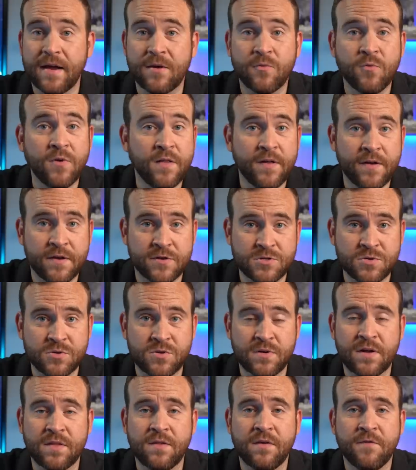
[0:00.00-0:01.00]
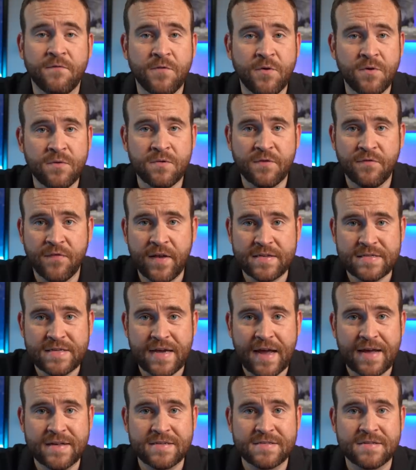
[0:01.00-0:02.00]
I had really enjoyed it. The food was
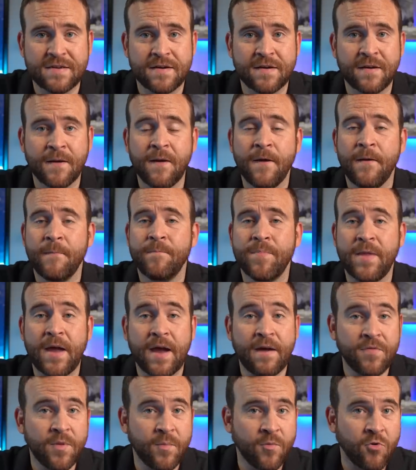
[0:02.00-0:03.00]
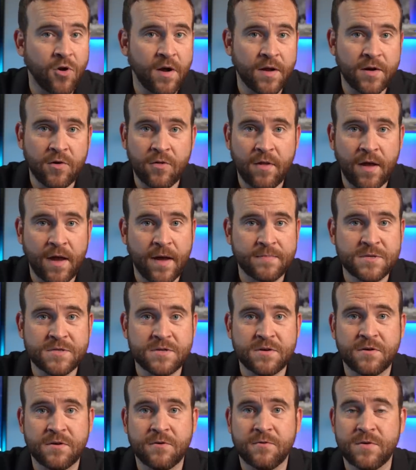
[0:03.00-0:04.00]
fantastic. They have the Murano
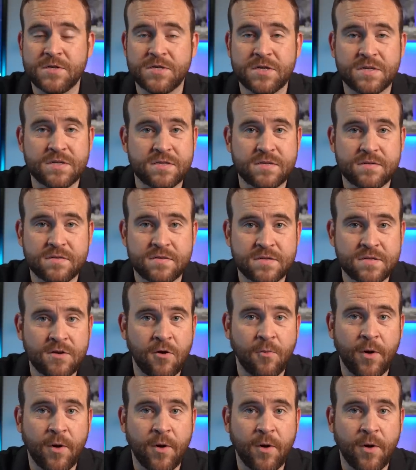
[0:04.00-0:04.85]
lobster, which is so